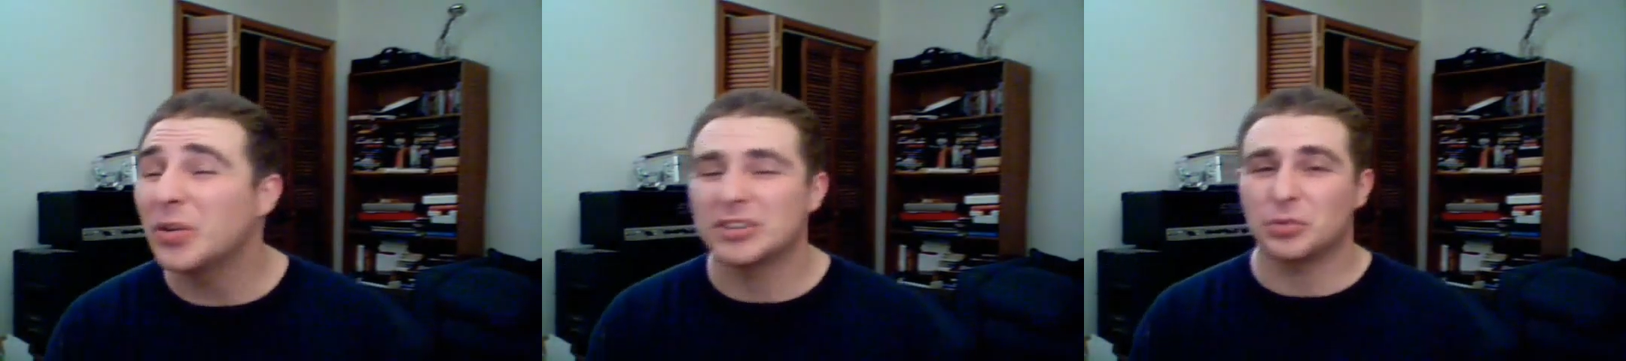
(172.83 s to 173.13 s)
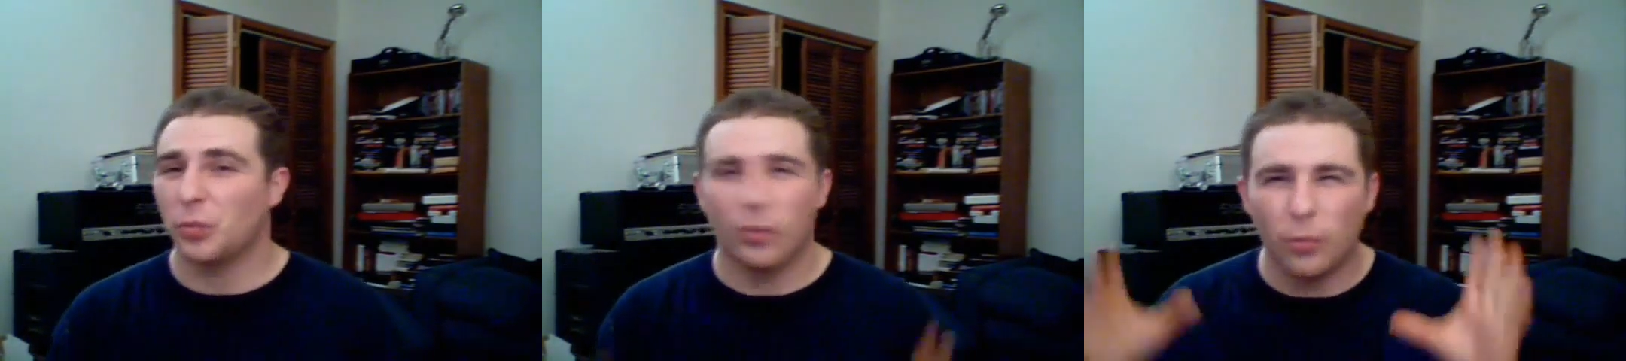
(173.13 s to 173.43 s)
as
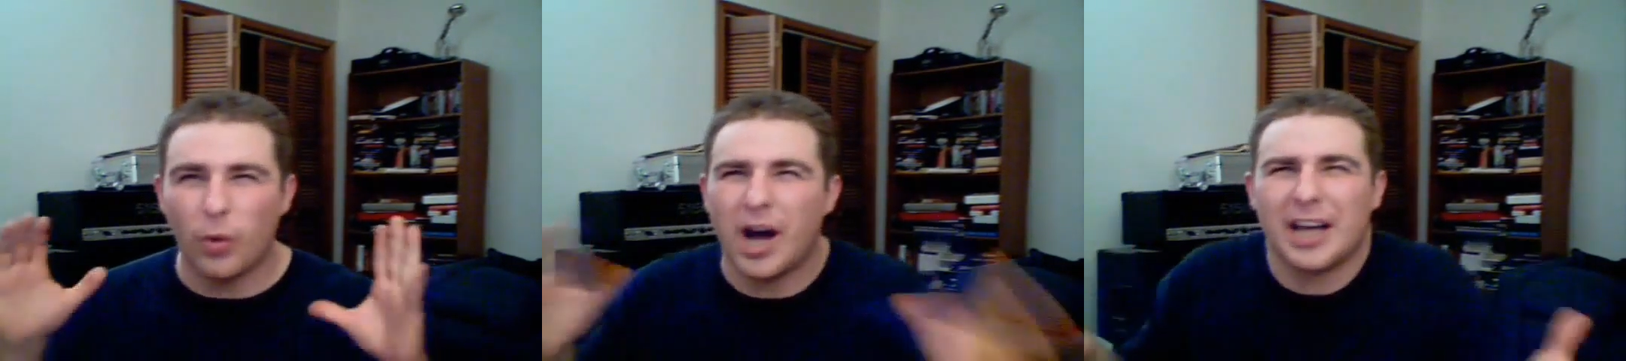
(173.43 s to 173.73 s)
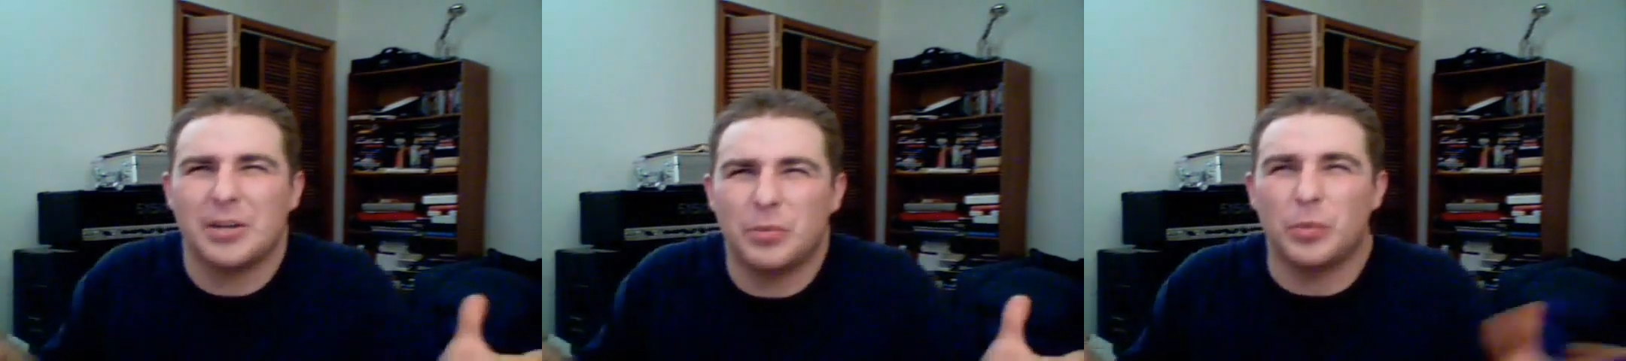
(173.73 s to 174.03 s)
to
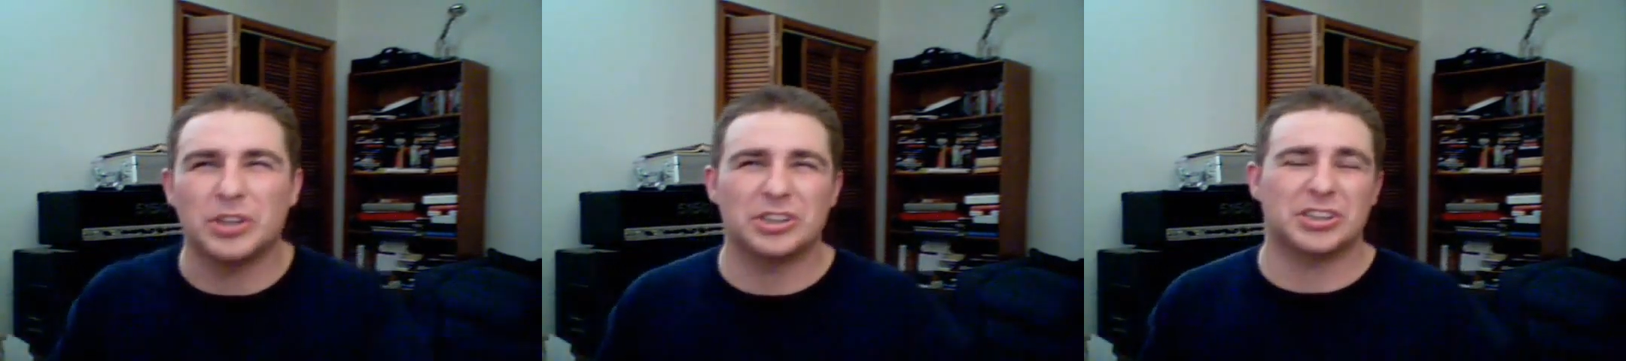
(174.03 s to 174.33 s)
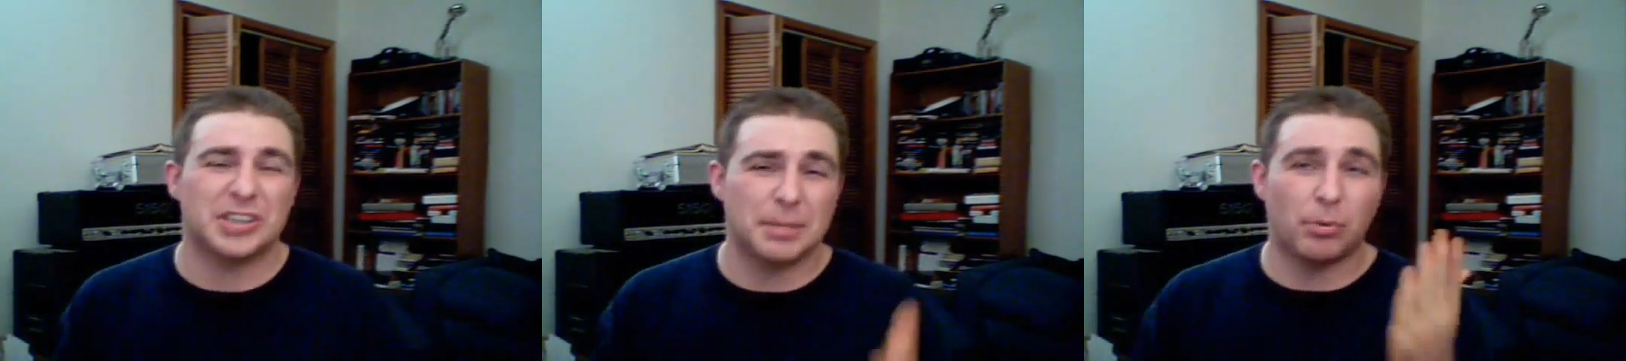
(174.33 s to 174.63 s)
why you wouldn't
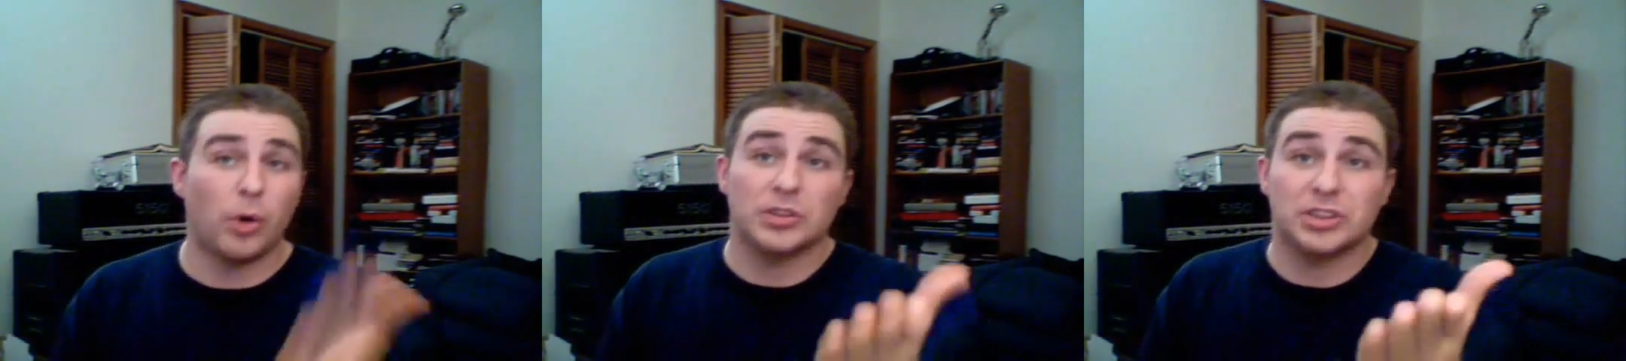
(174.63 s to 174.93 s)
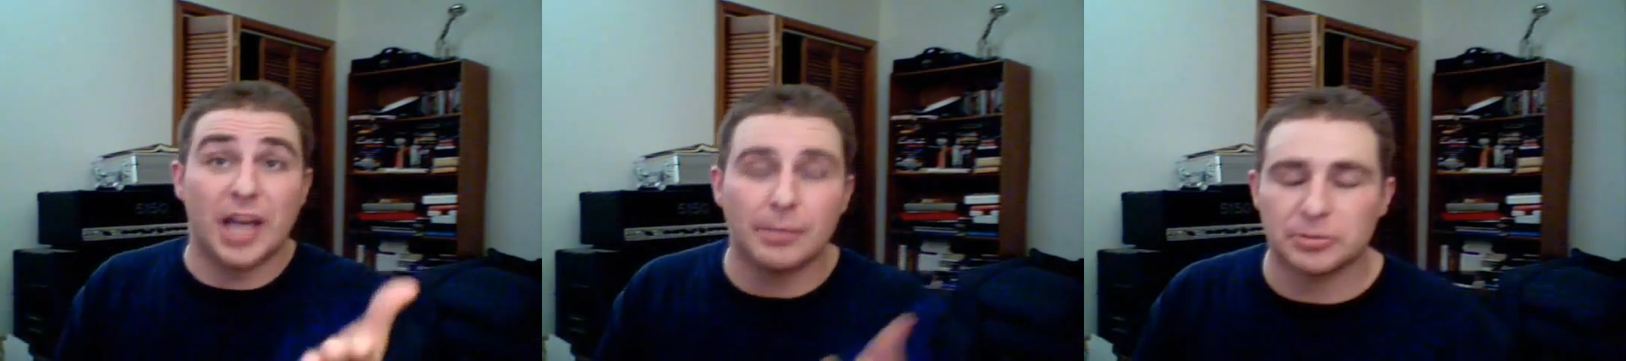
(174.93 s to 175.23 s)
just say
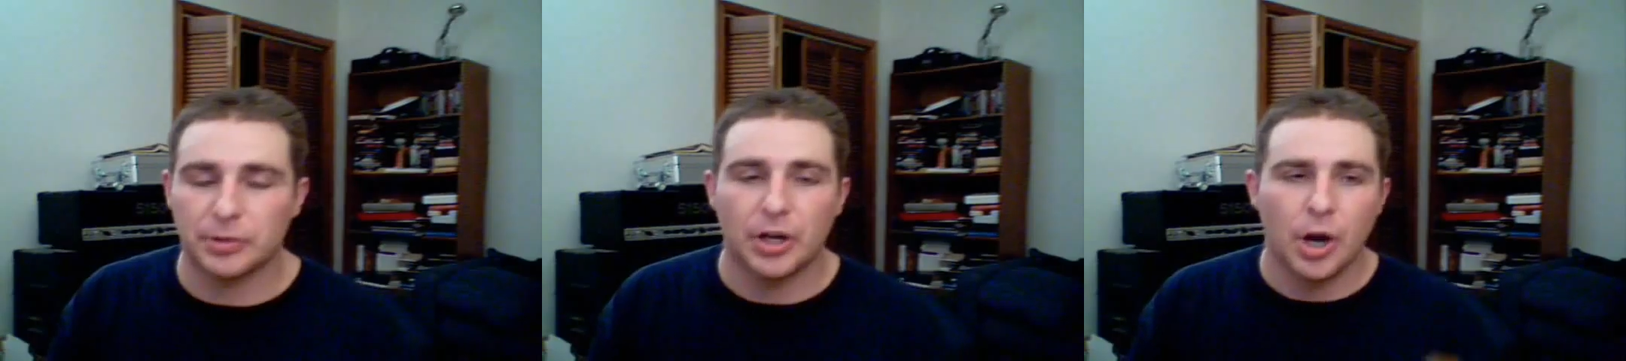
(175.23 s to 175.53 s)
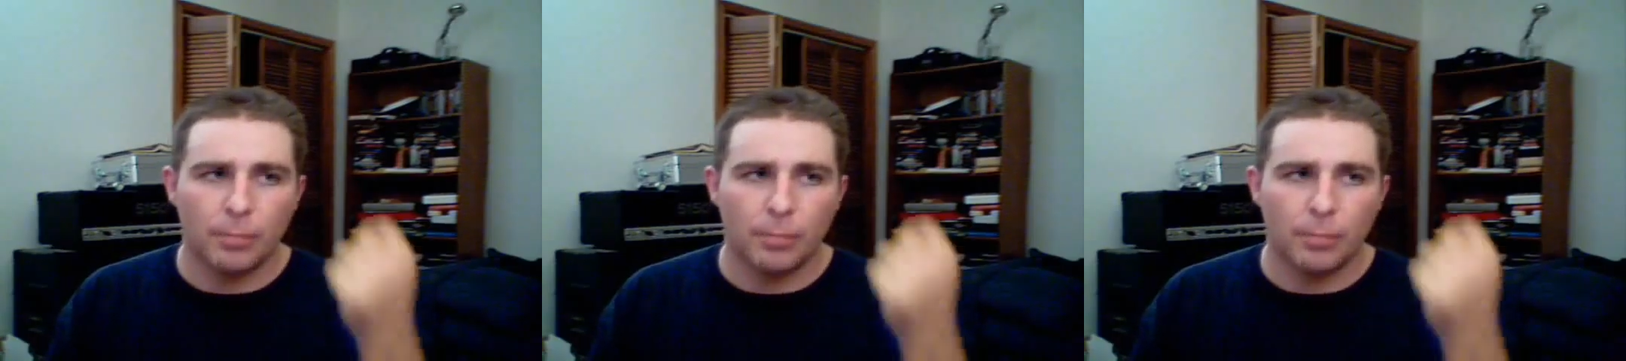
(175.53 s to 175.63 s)
pro-establishment.